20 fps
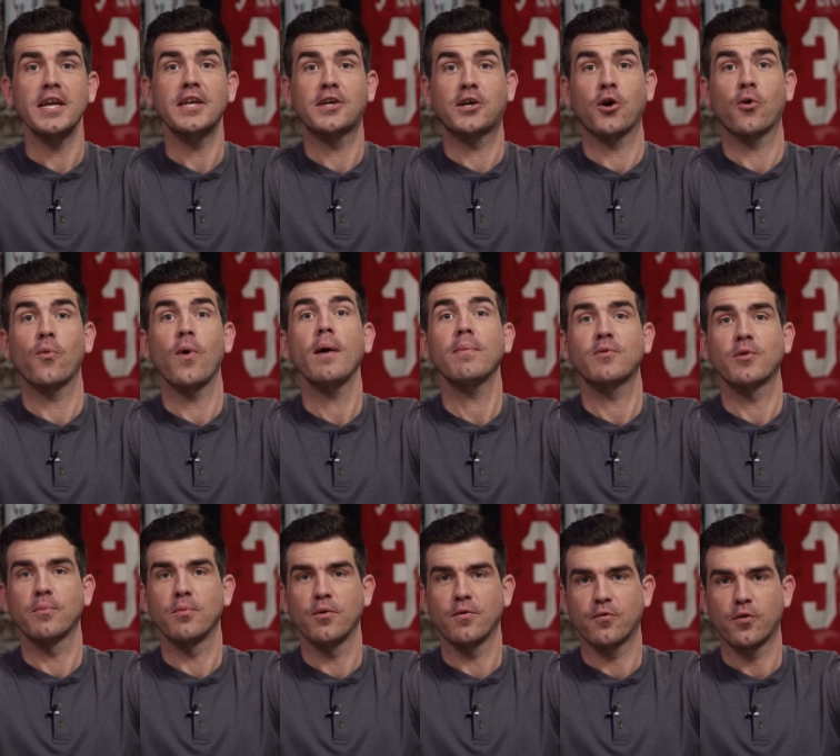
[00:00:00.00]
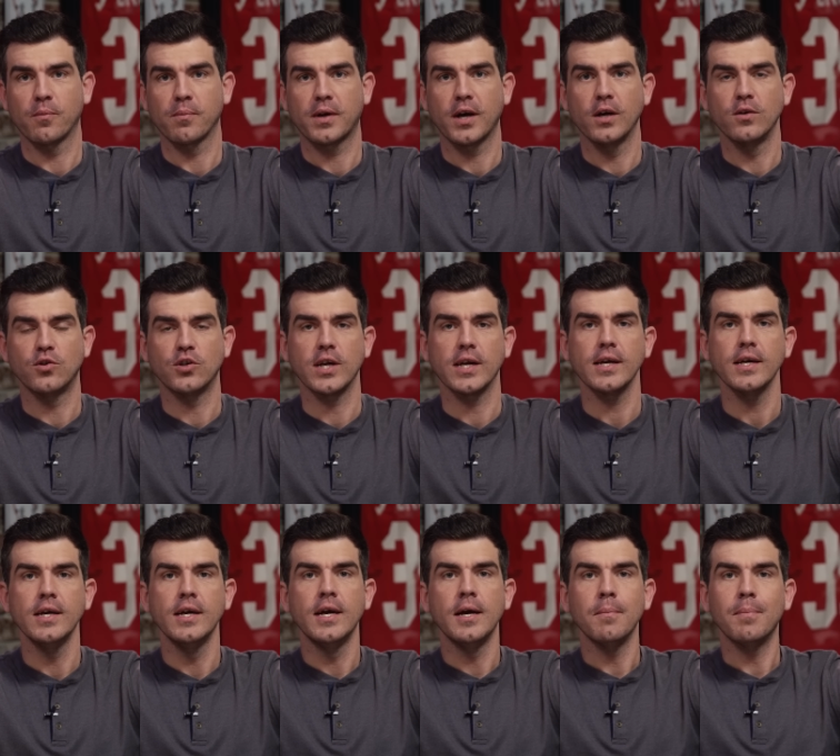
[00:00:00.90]
incorruptible from
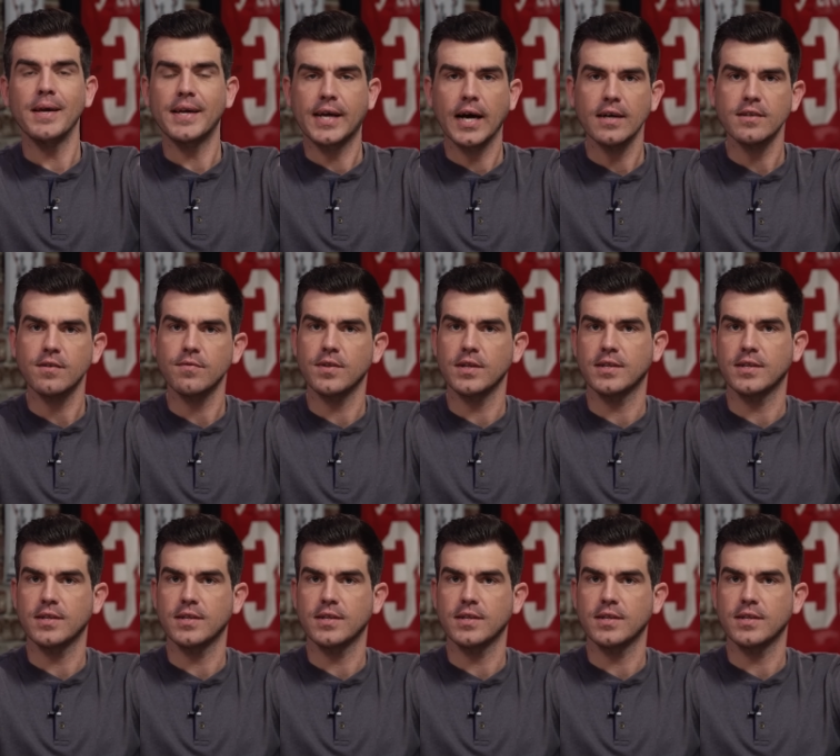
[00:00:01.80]
coaching because of